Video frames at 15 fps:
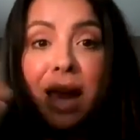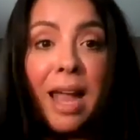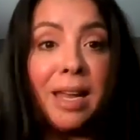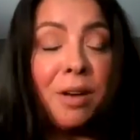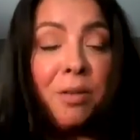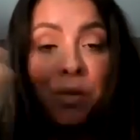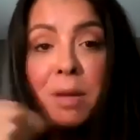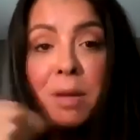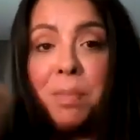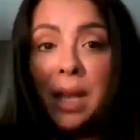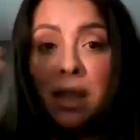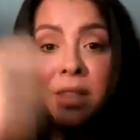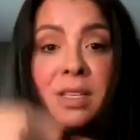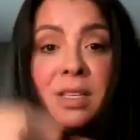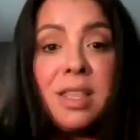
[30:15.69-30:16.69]
I can
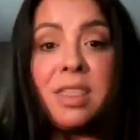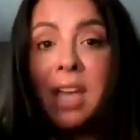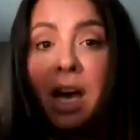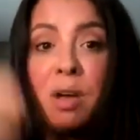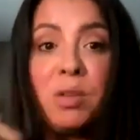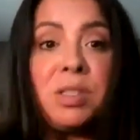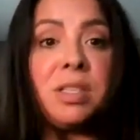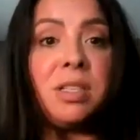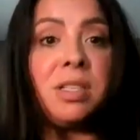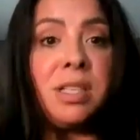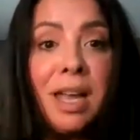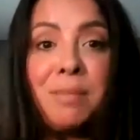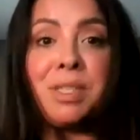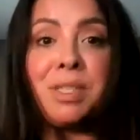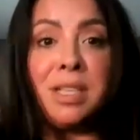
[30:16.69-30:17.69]
reapply this 1,000
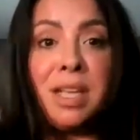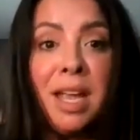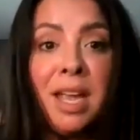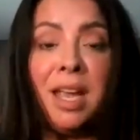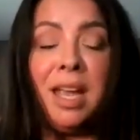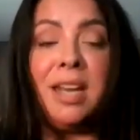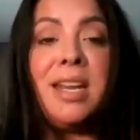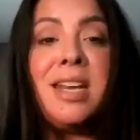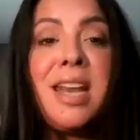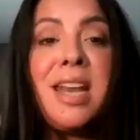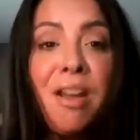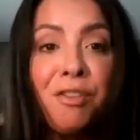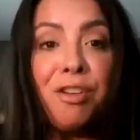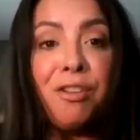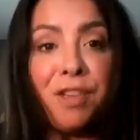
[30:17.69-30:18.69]
times a day and it
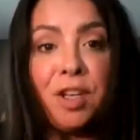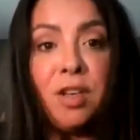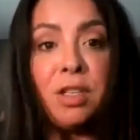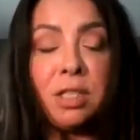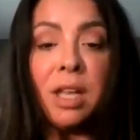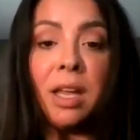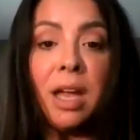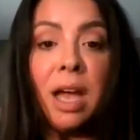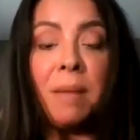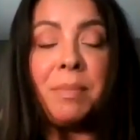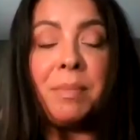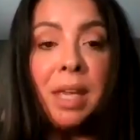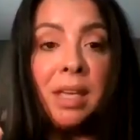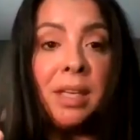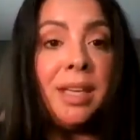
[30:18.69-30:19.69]
never feels like I'm
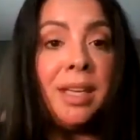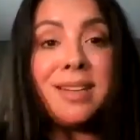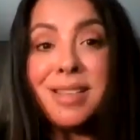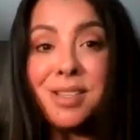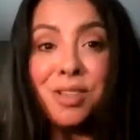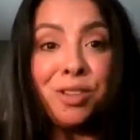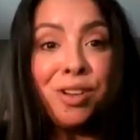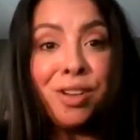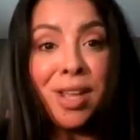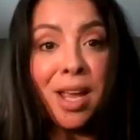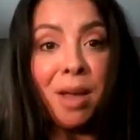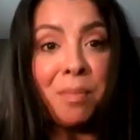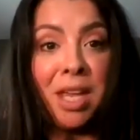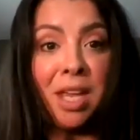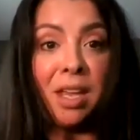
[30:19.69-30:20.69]
cakey and doesn't look like
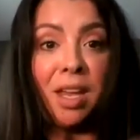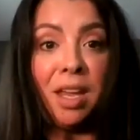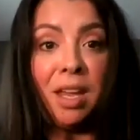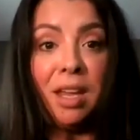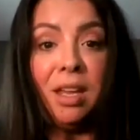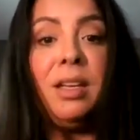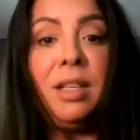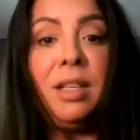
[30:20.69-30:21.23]
I'm cakey.